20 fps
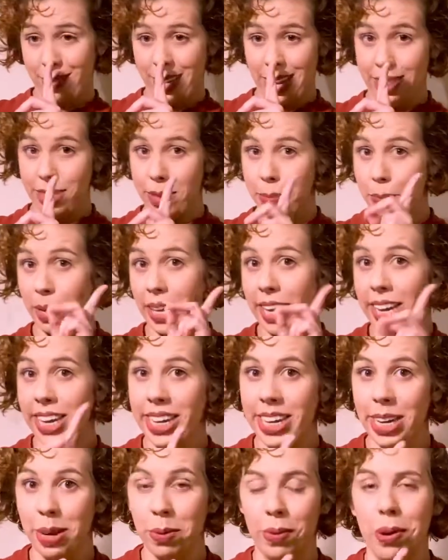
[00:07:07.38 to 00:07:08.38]
The
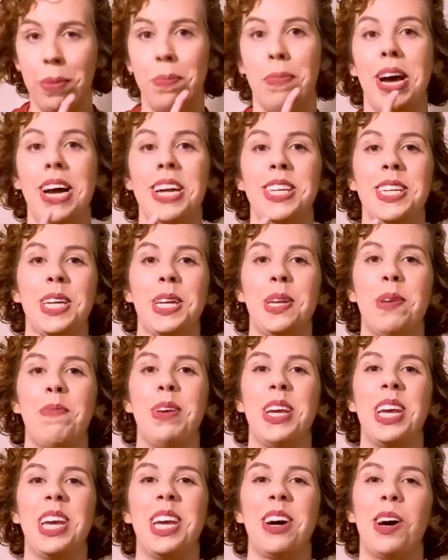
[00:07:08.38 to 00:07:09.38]
beginning reminded
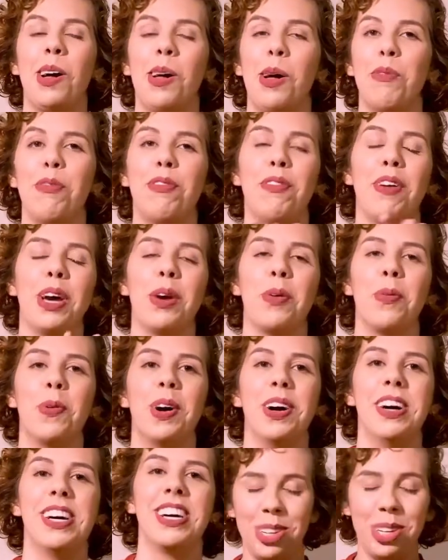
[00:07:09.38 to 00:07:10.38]
me of
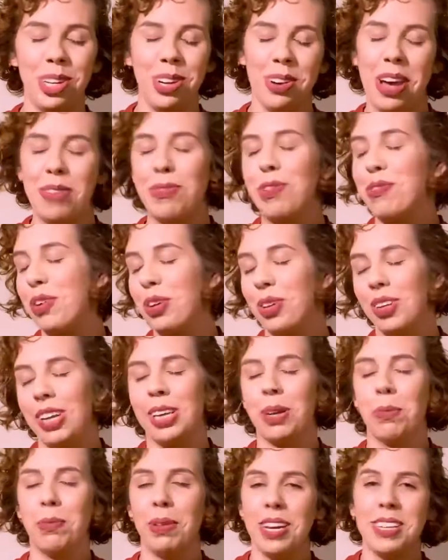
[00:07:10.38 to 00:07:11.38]
Firework. Do you ever feel like
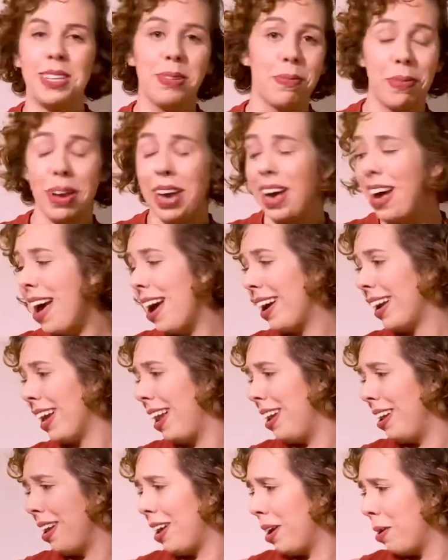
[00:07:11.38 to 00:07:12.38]
a plastic bag?
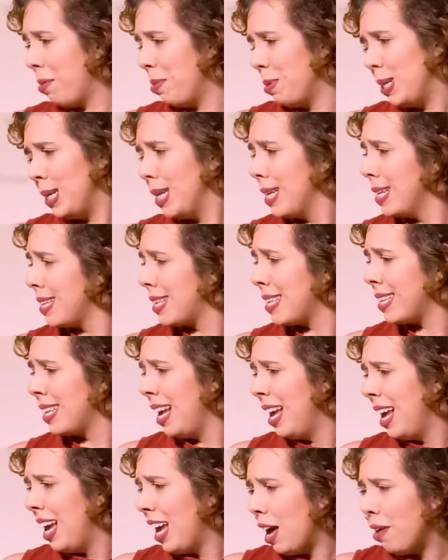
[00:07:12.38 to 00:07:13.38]
And here is,
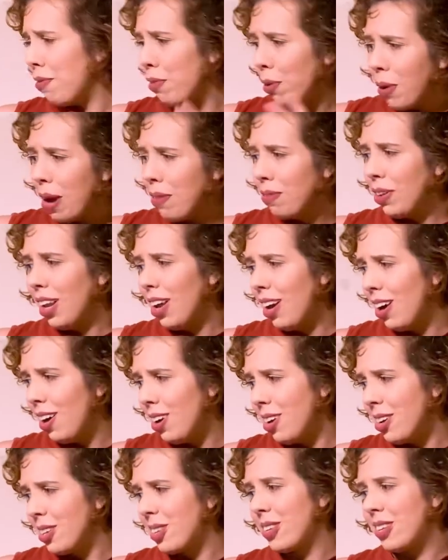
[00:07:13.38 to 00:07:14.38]
have you ever
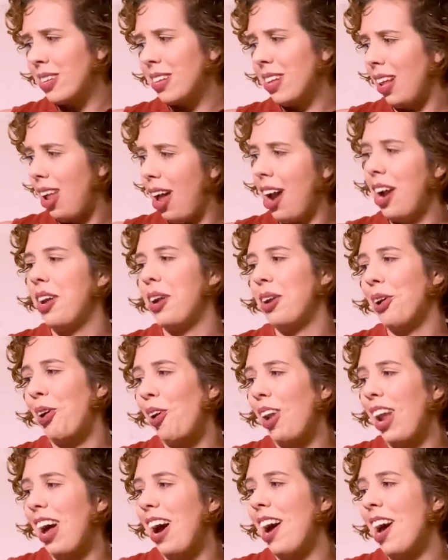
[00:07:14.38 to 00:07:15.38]
lost the light in your
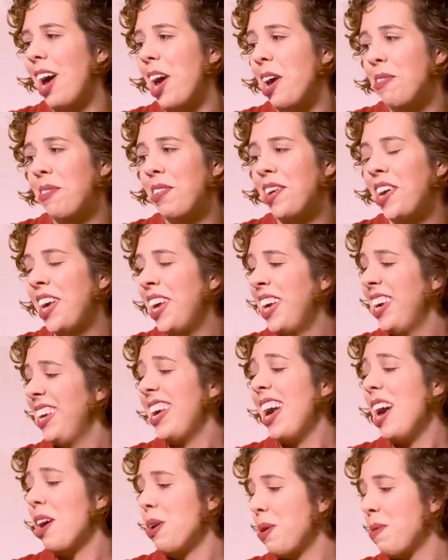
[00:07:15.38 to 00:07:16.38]
life?
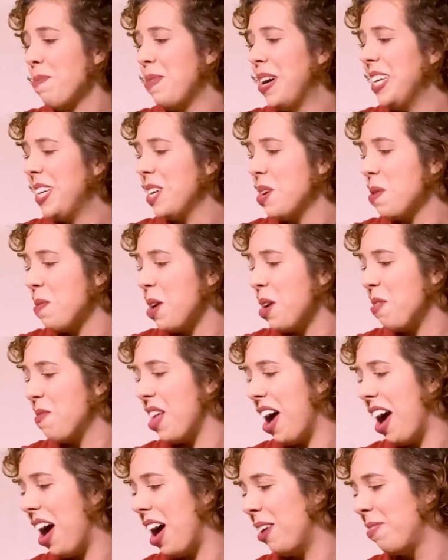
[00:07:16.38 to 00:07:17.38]
Yeah, it reminded me of
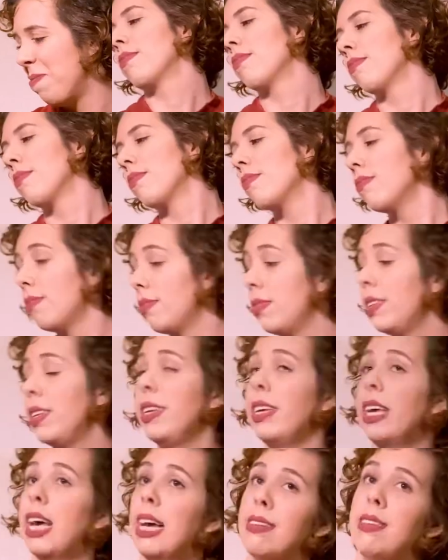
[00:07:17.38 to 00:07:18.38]
that.
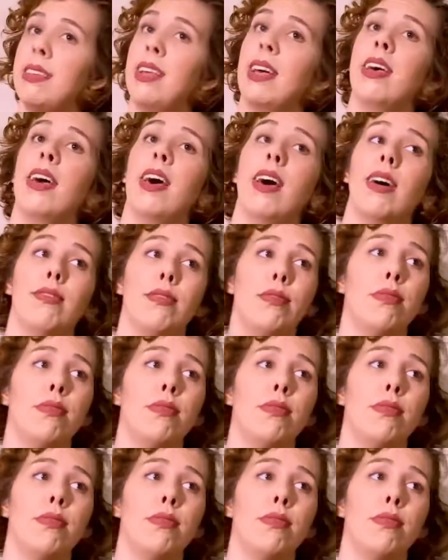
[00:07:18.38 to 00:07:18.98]
Yes, I have.